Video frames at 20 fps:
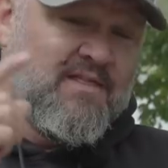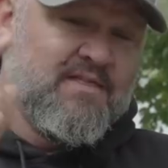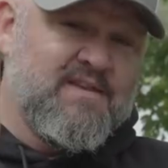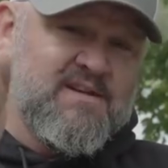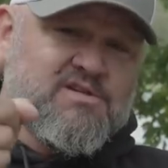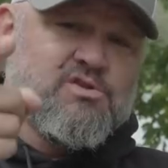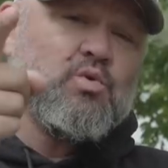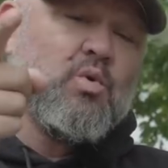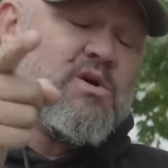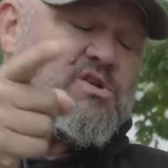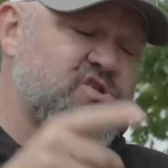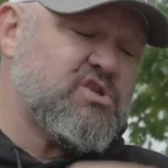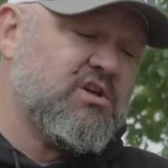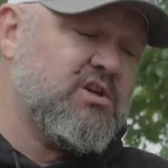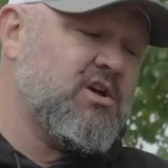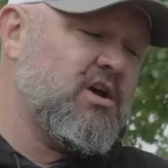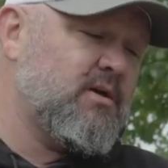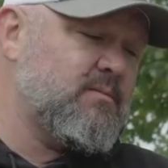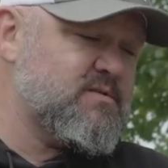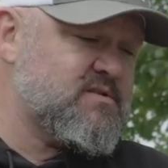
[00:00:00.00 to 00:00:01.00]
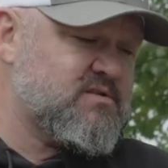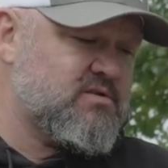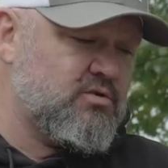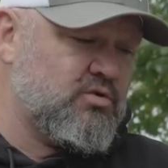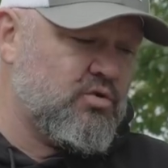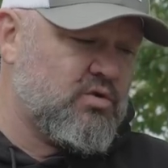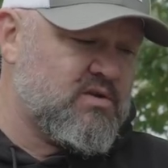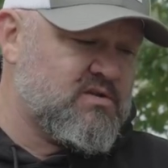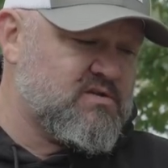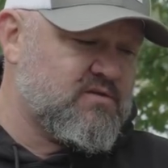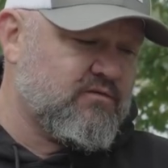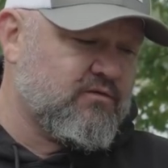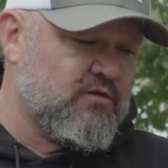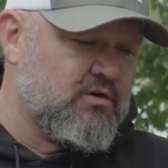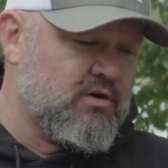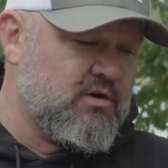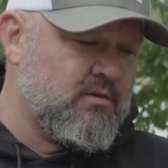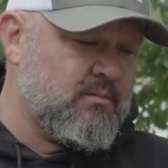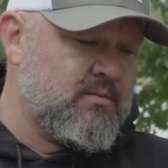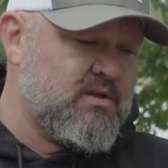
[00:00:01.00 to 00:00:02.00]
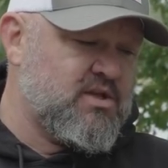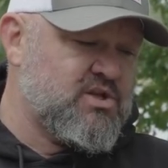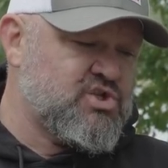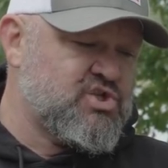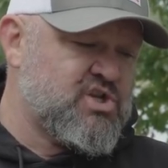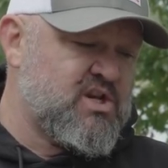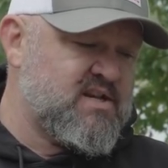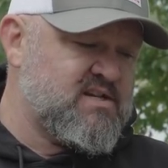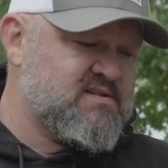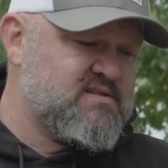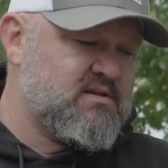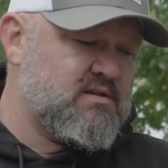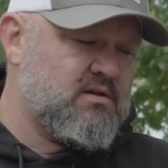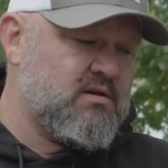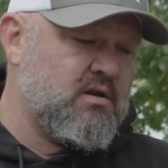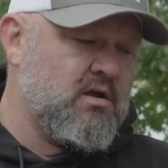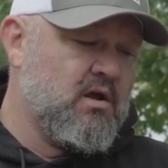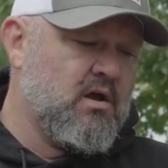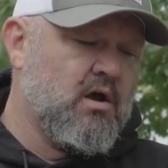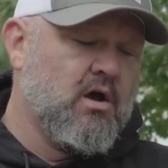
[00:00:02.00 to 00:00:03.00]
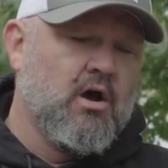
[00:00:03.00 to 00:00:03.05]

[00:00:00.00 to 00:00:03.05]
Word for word: This question comes to us from Jason